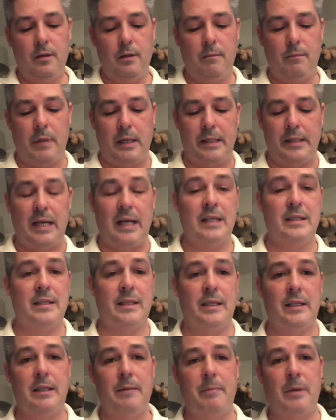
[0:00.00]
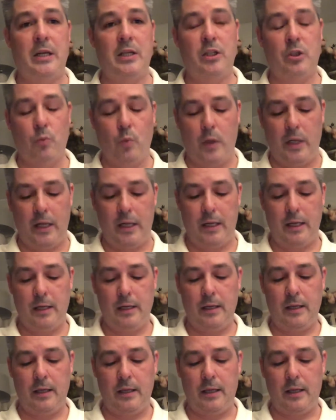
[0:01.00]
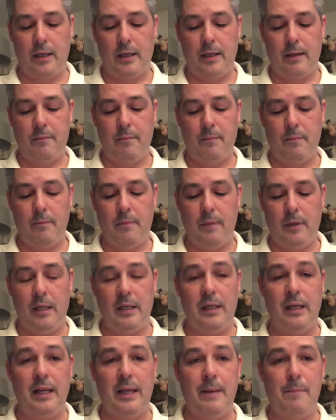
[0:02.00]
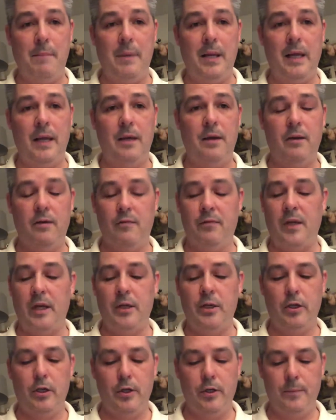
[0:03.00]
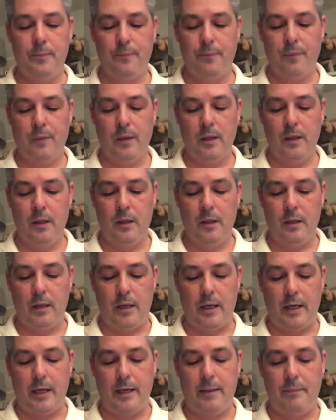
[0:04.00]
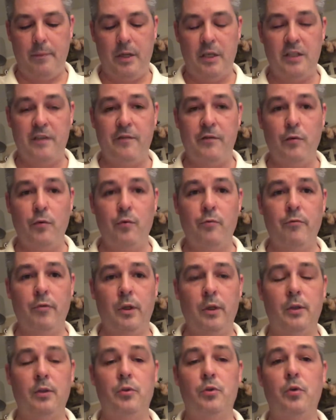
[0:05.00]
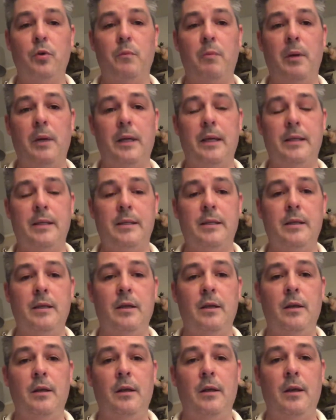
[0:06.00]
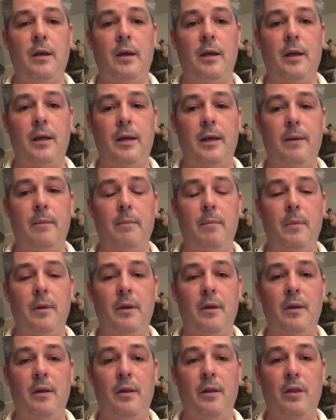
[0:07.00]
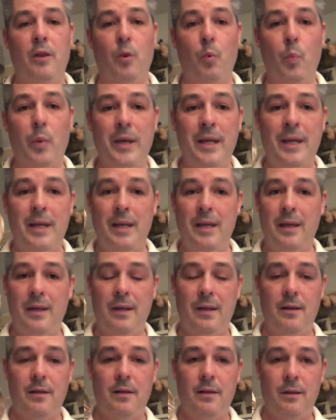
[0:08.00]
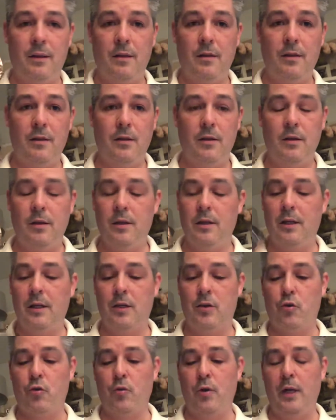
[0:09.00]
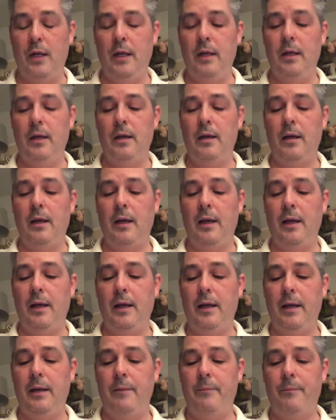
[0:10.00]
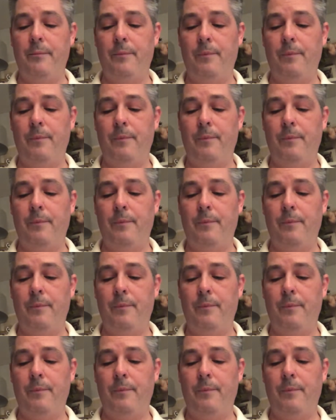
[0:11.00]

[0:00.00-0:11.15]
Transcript: my dad sadly passed away in late May of that year. His funeral took place the week, literally a